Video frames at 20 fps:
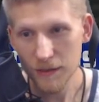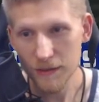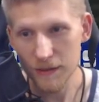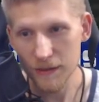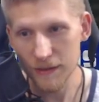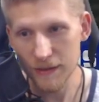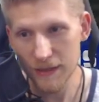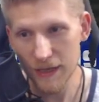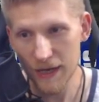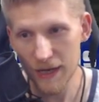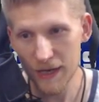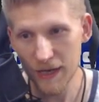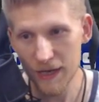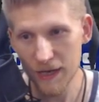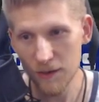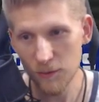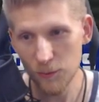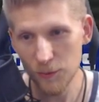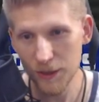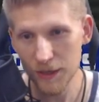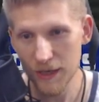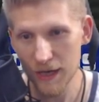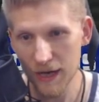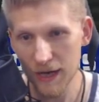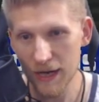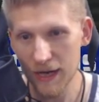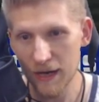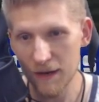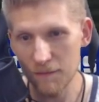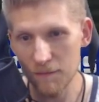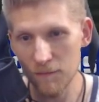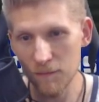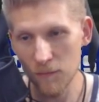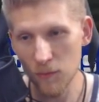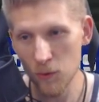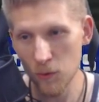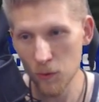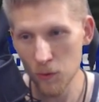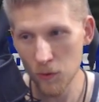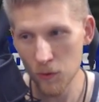Today, we got
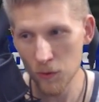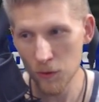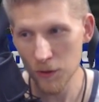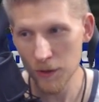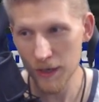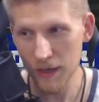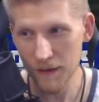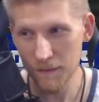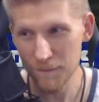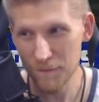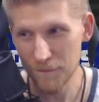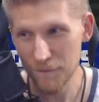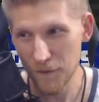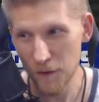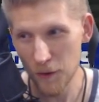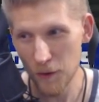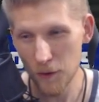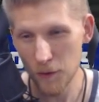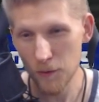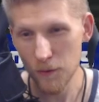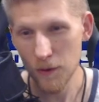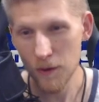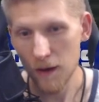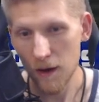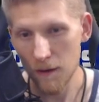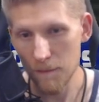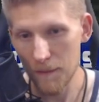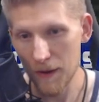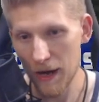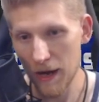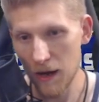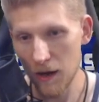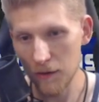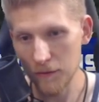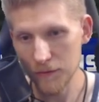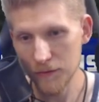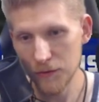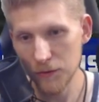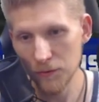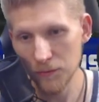more info
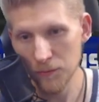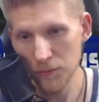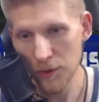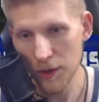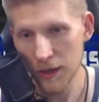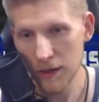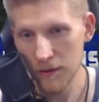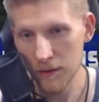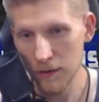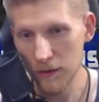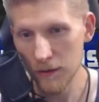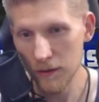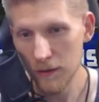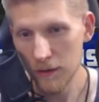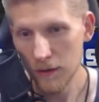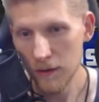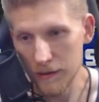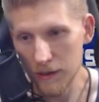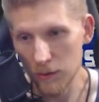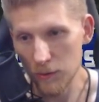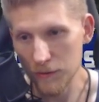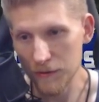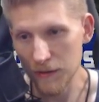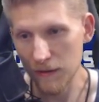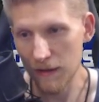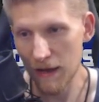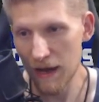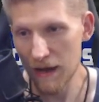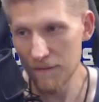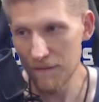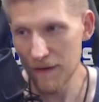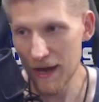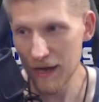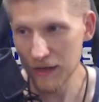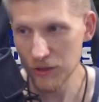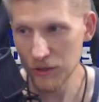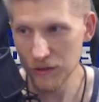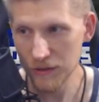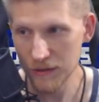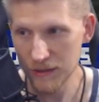about Tomb Raider. There was a live
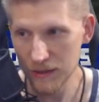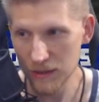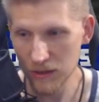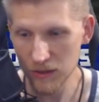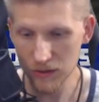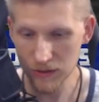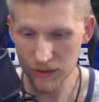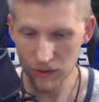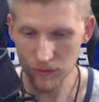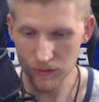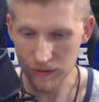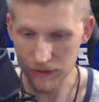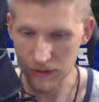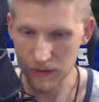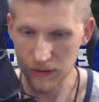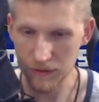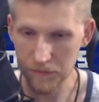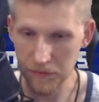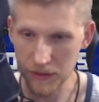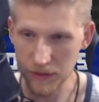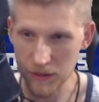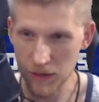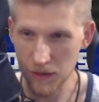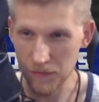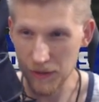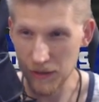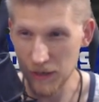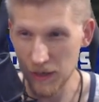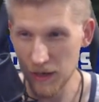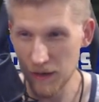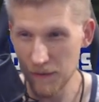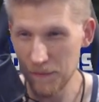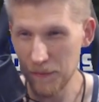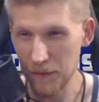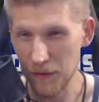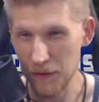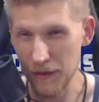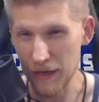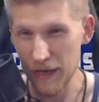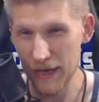action series that was going to be coming up
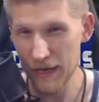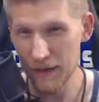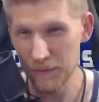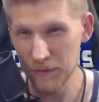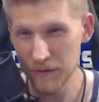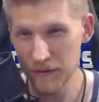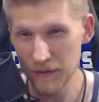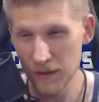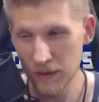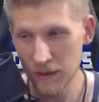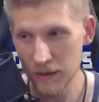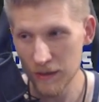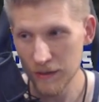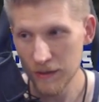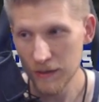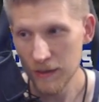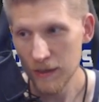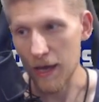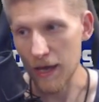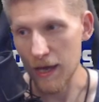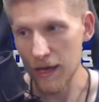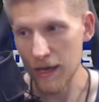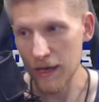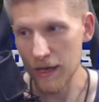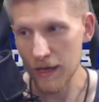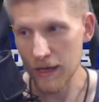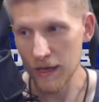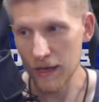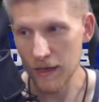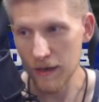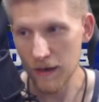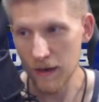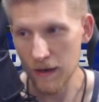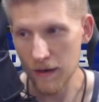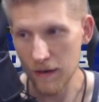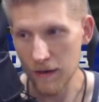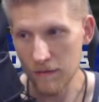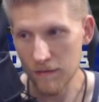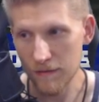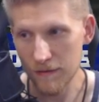on Amazon, and
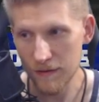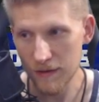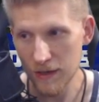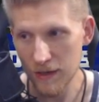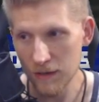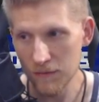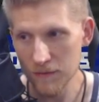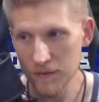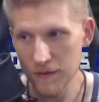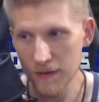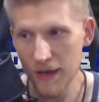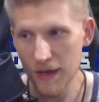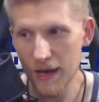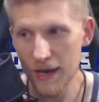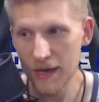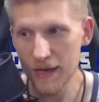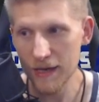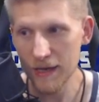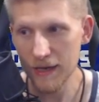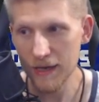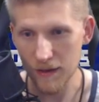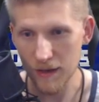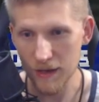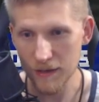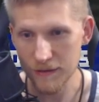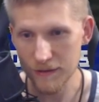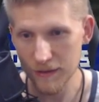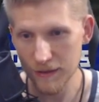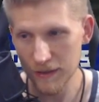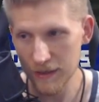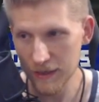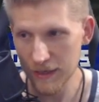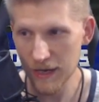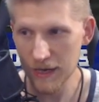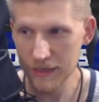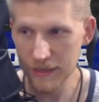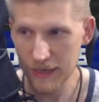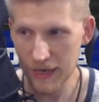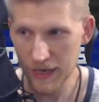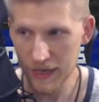it seems like it's going to
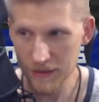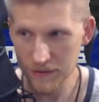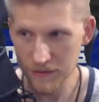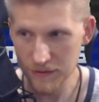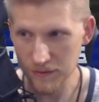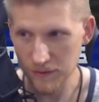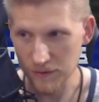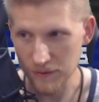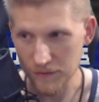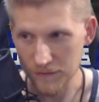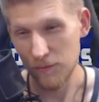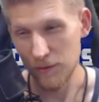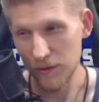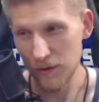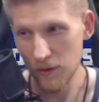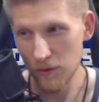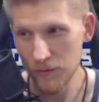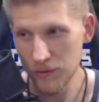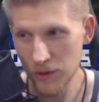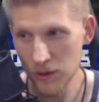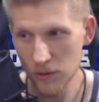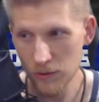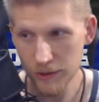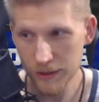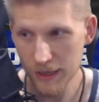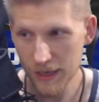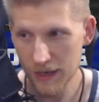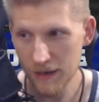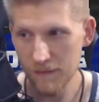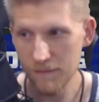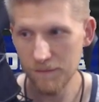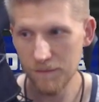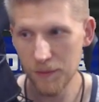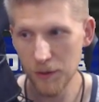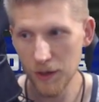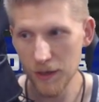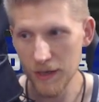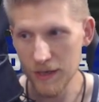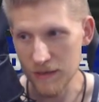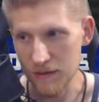get canceled. We don't know yet,
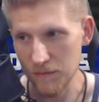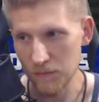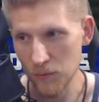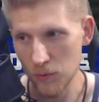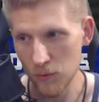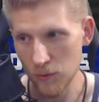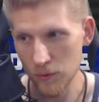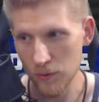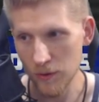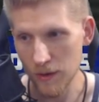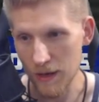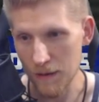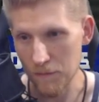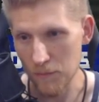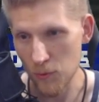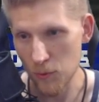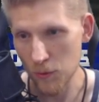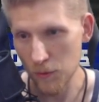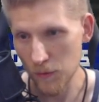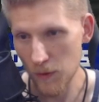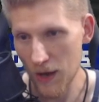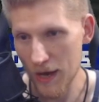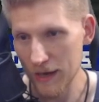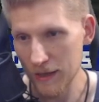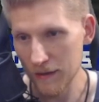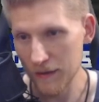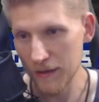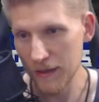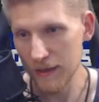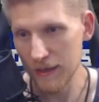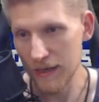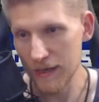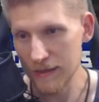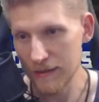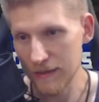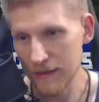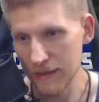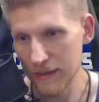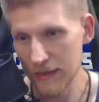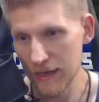but it's more and more likely that
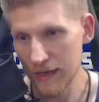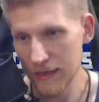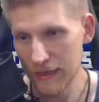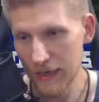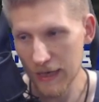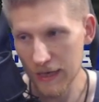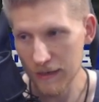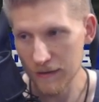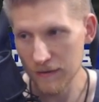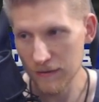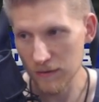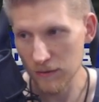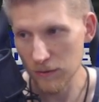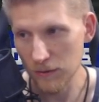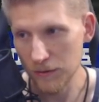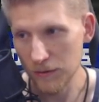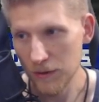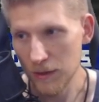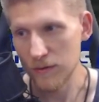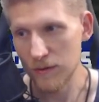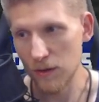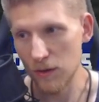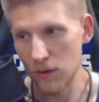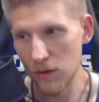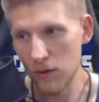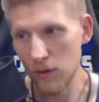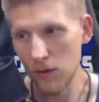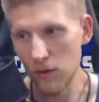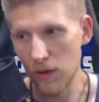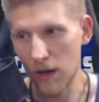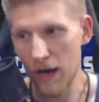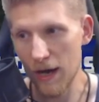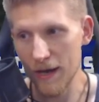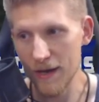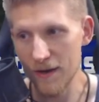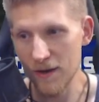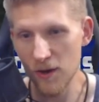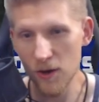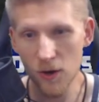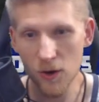it's going to get canceled. So I
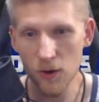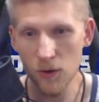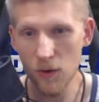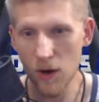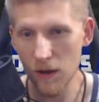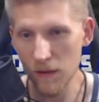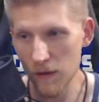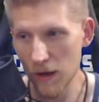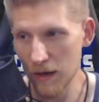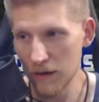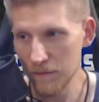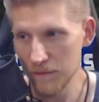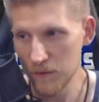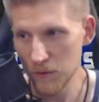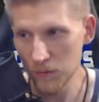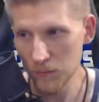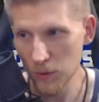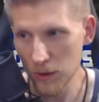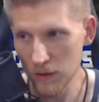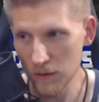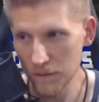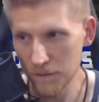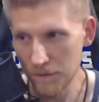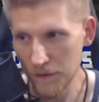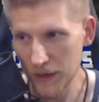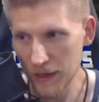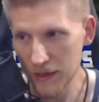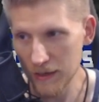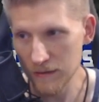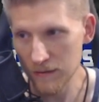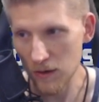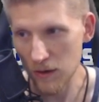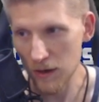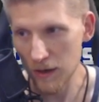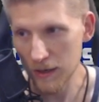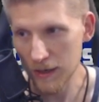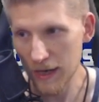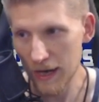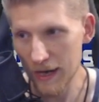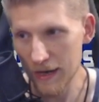know a lot of Tomb Raider fans
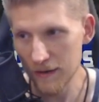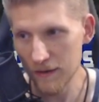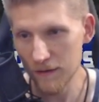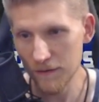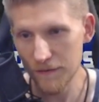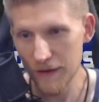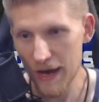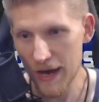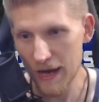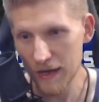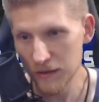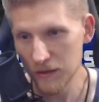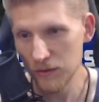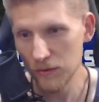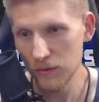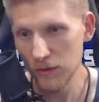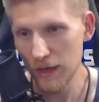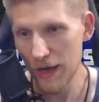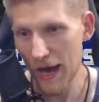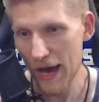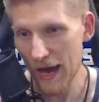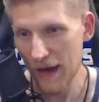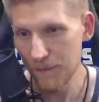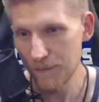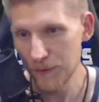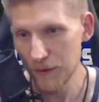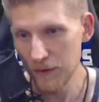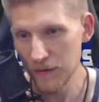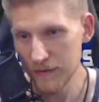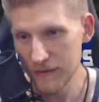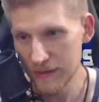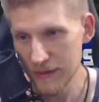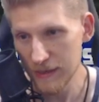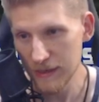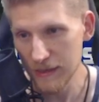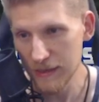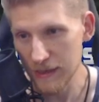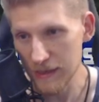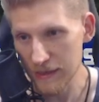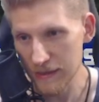are kind of actually happy to
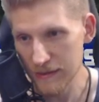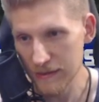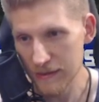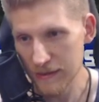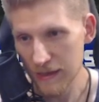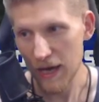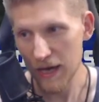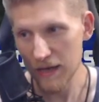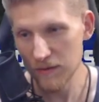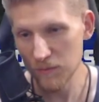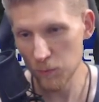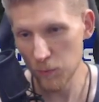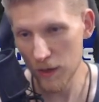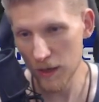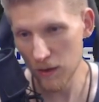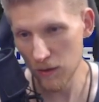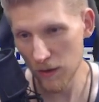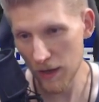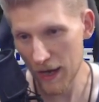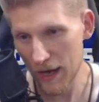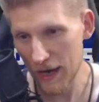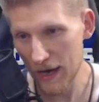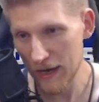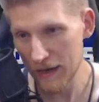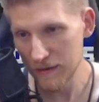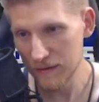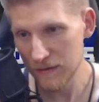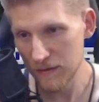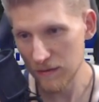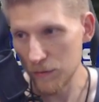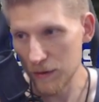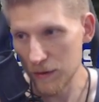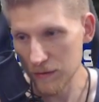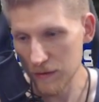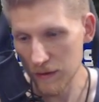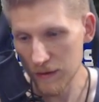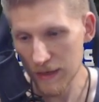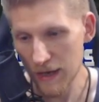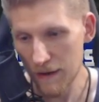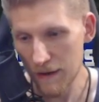see this, as well as there's
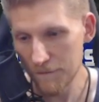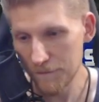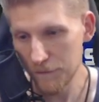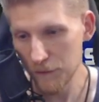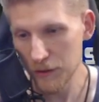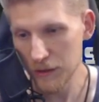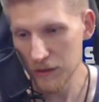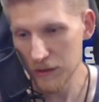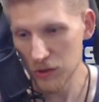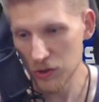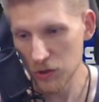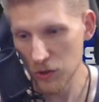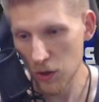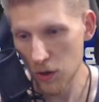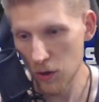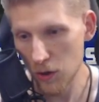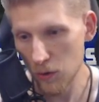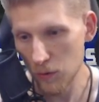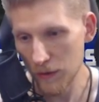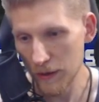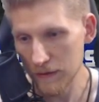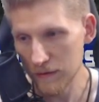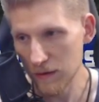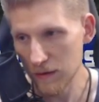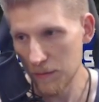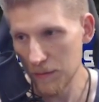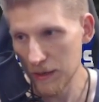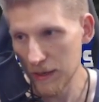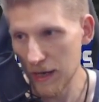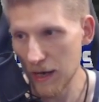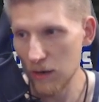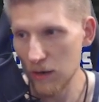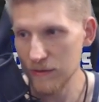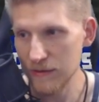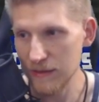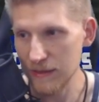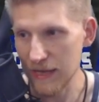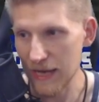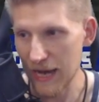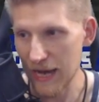a Netflix show that's coming out.
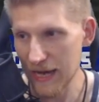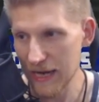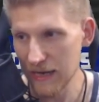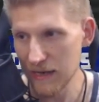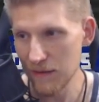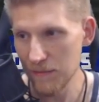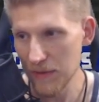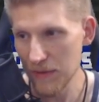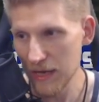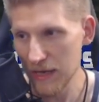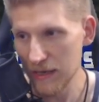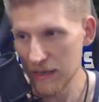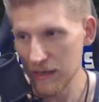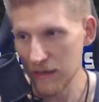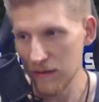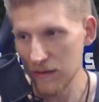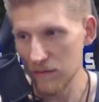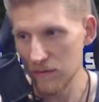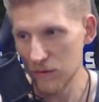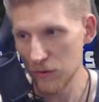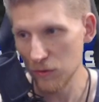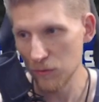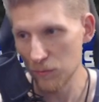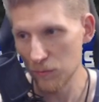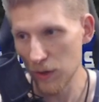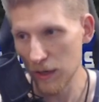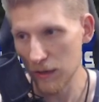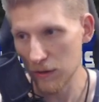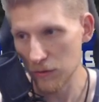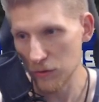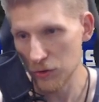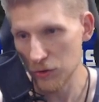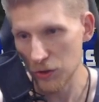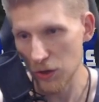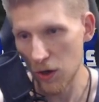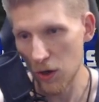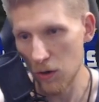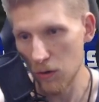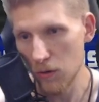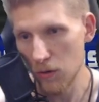It's an animated Tomb Raider
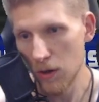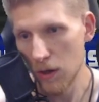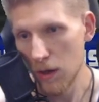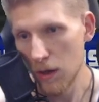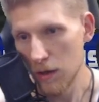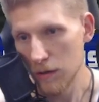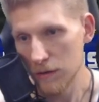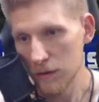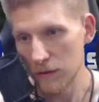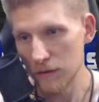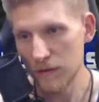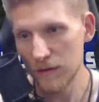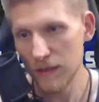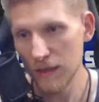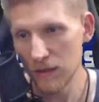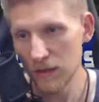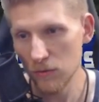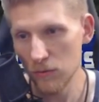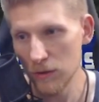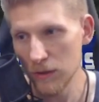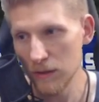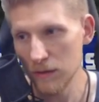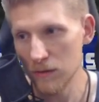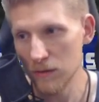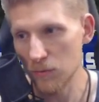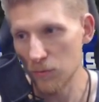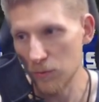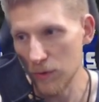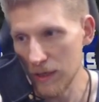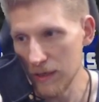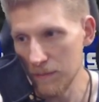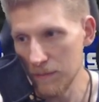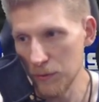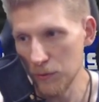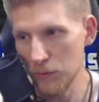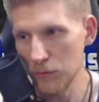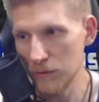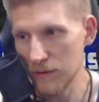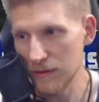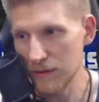show, continuing the
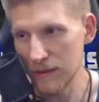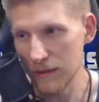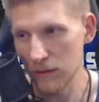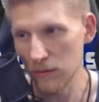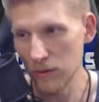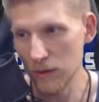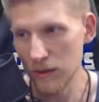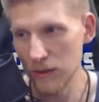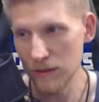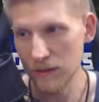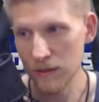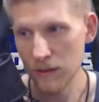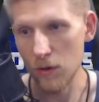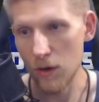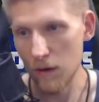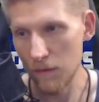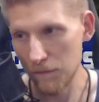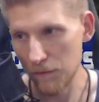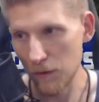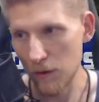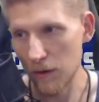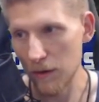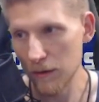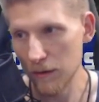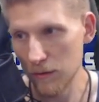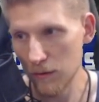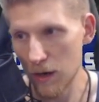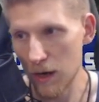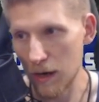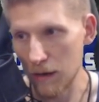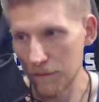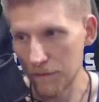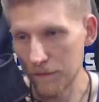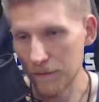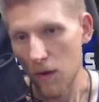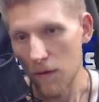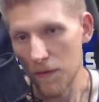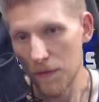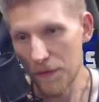reboot series of Lara Croft.